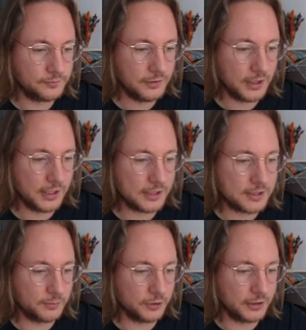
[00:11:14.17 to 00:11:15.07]
Okay, get
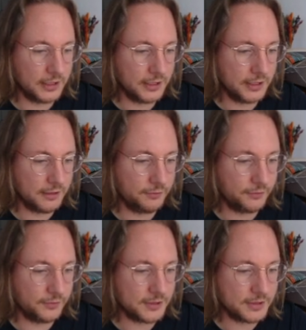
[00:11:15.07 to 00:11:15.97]
some more
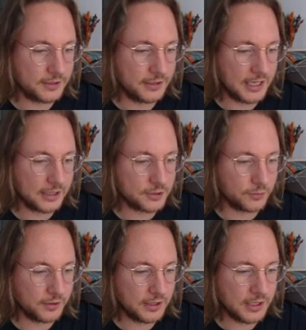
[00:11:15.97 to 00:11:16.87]
life. Disconnects
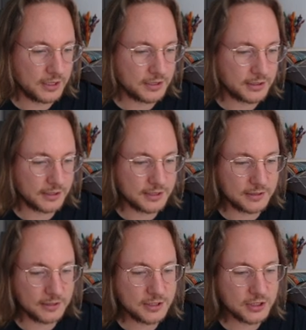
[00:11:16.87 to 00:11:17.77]
with this.
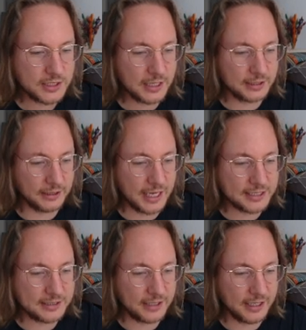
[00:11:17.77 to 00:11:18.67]
Let's let's just get the
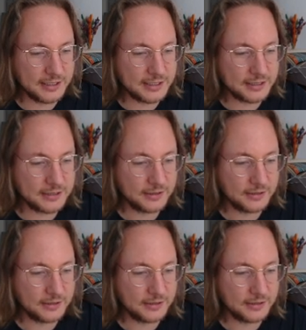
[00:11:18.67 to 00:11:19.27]
last dice.